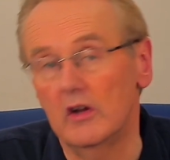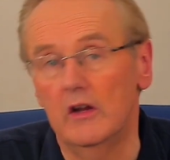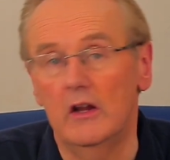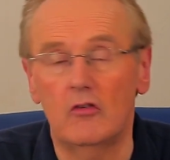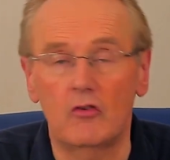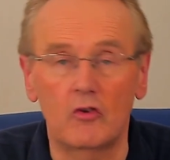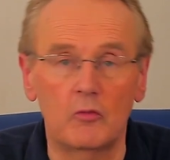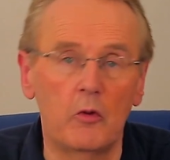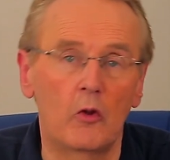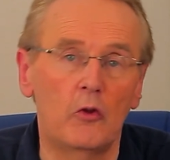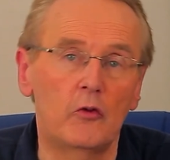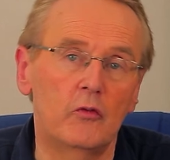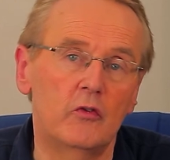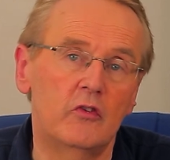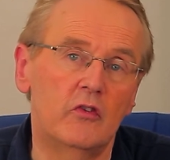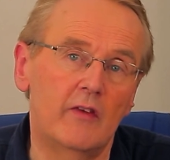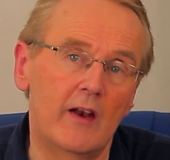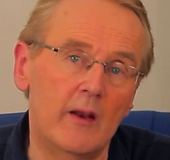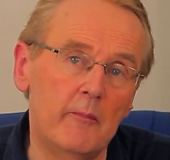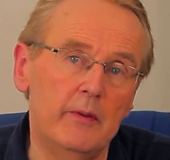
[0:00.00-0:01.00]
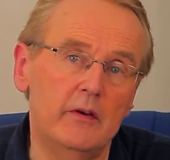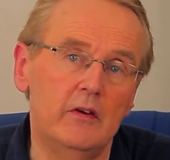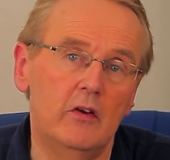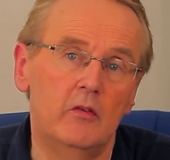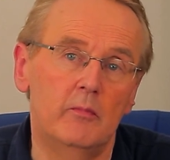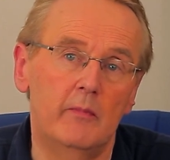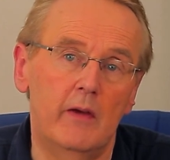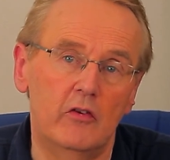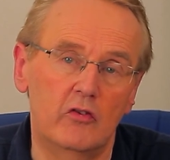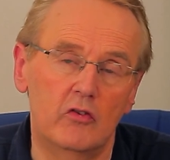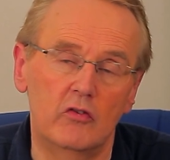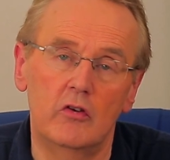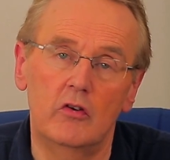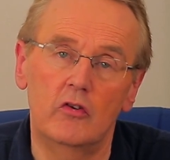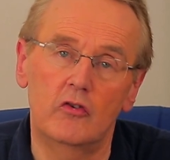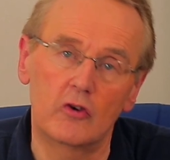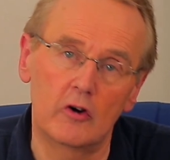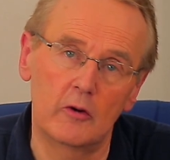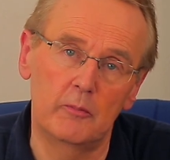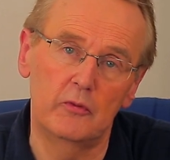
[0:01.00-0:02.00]
is responsible for developing these measures and
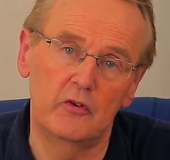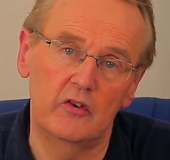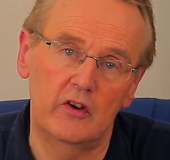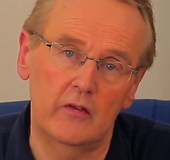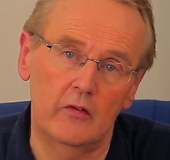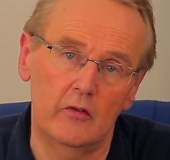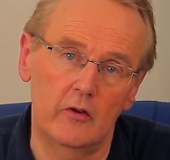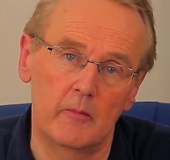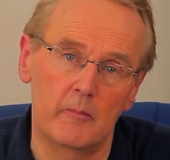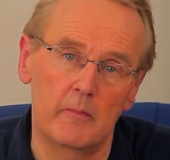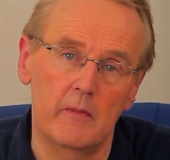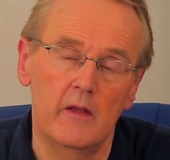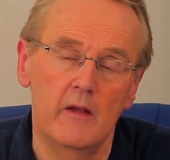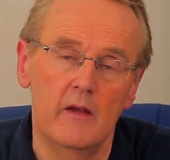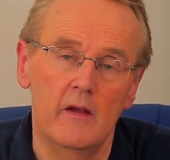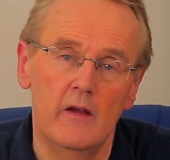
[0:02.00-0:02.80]
interpreting them.